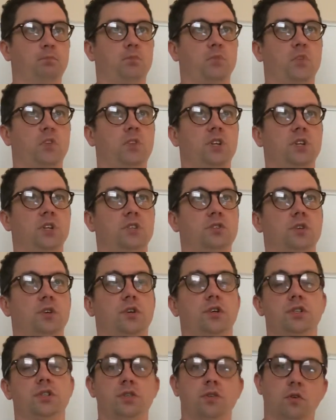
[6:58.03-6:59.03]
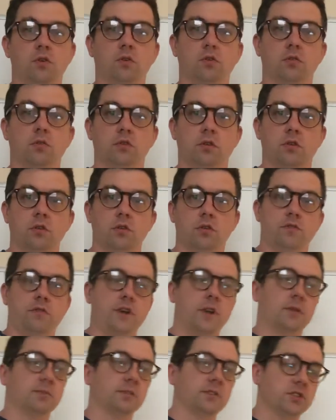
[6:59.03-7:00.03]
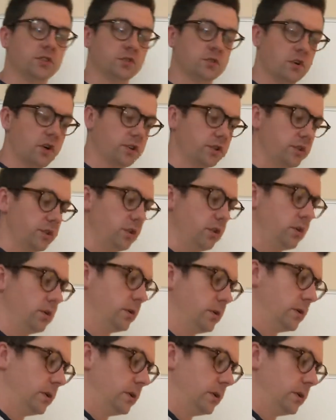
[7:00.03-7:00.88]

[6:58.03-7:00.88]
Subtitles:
the traditional family structure